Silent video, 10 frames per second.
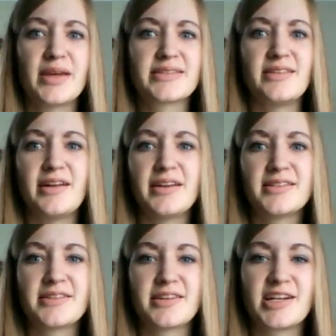it a lot
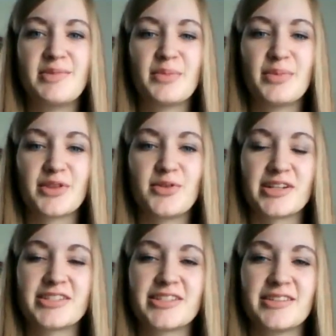easier to come up with
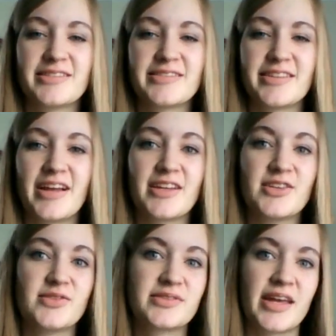questions. And I
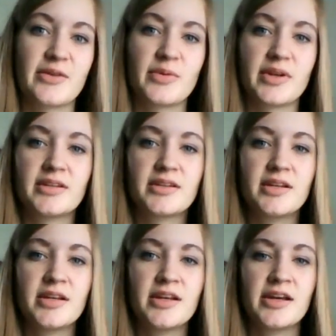used that when
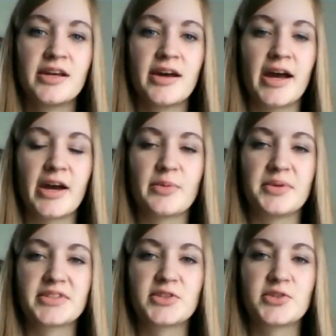I
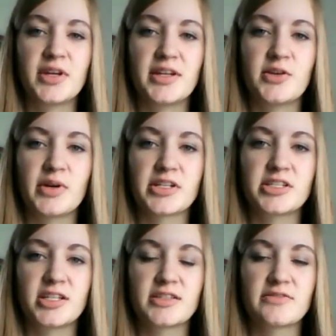was creating
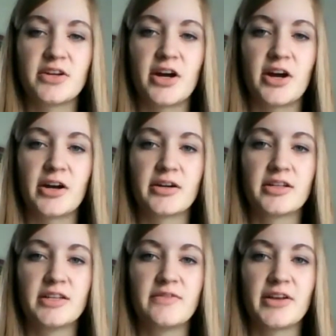questions for our
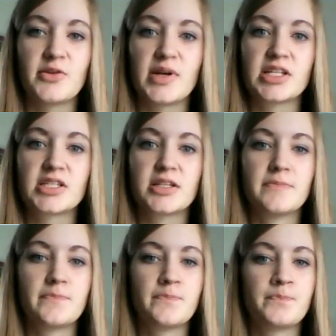evaluation.
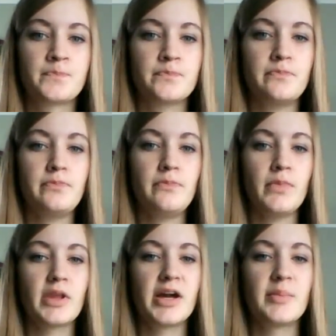
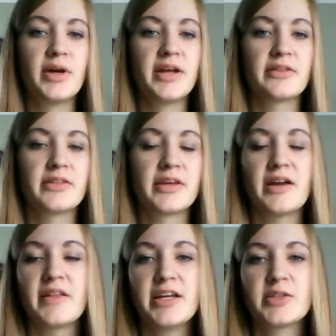Another thing I
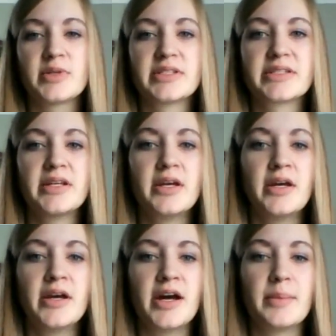liked was
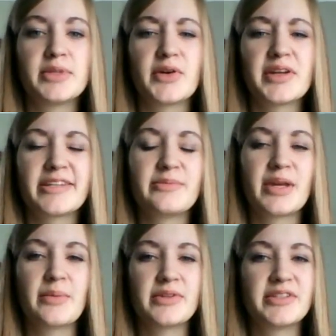don't expect to be
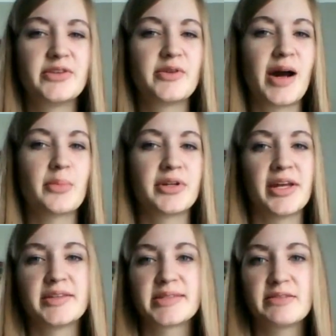able to do
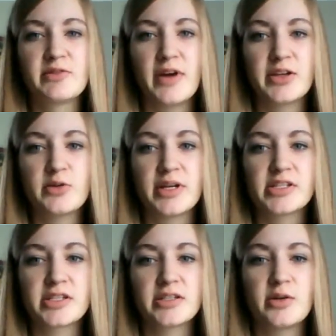comprehensive
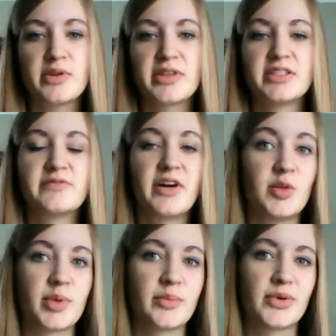evaluation with a
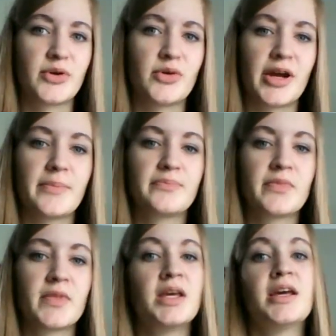developing program.
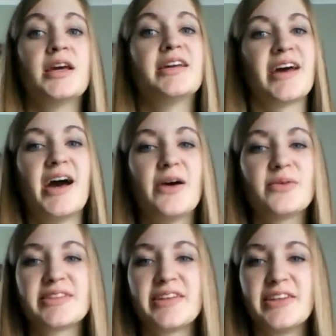And I was a
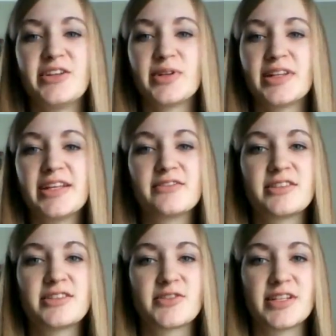little relieved to
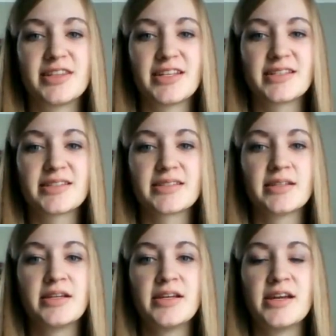read this
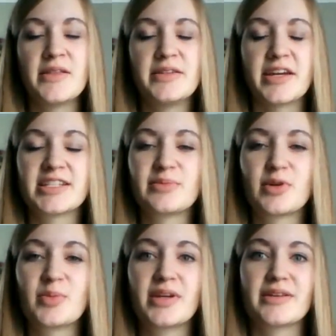in the textbook
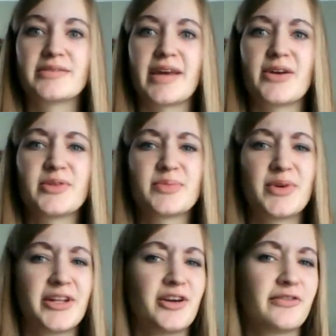because I was pretty
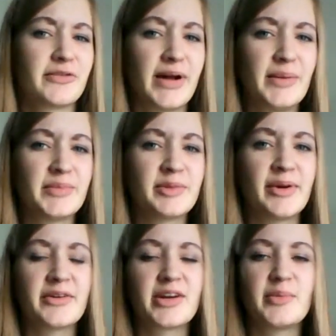overwhelmed about
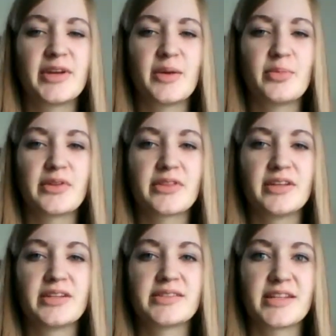coming up with an
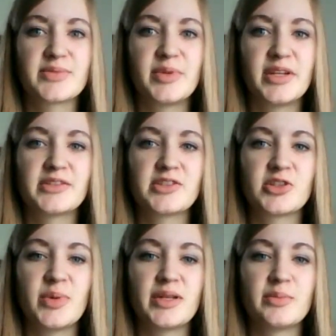assessment
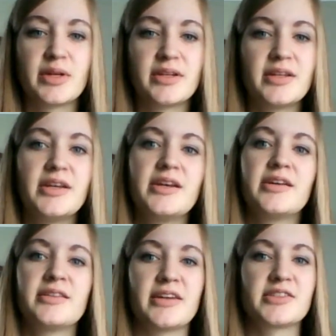instrument, but
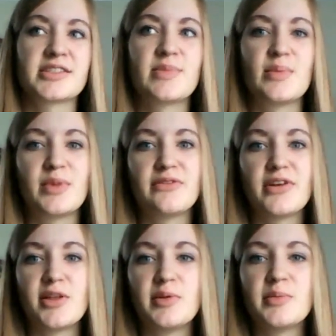that just made me feel
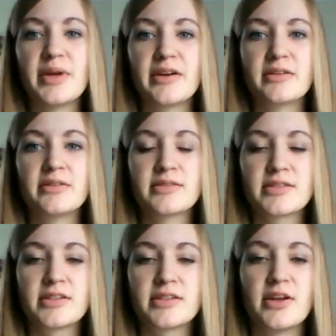a little bit better
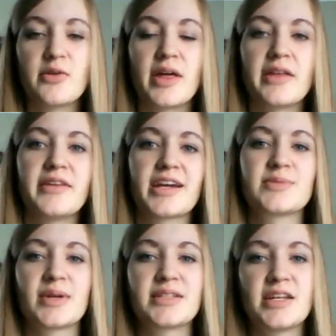to know that the
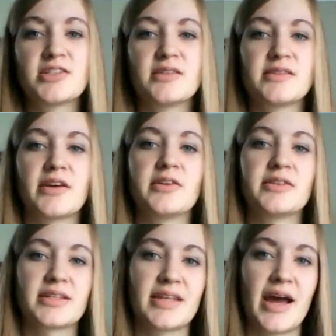expectations aren't
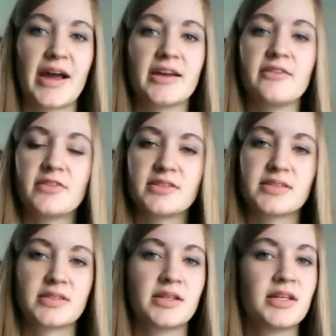as high if
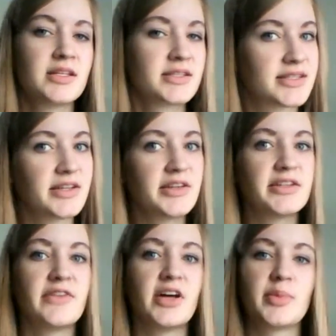it's still a
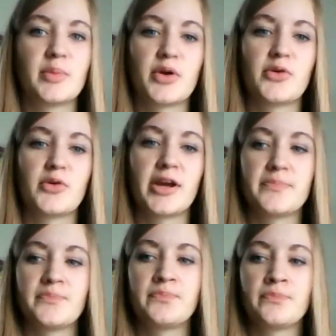developing program.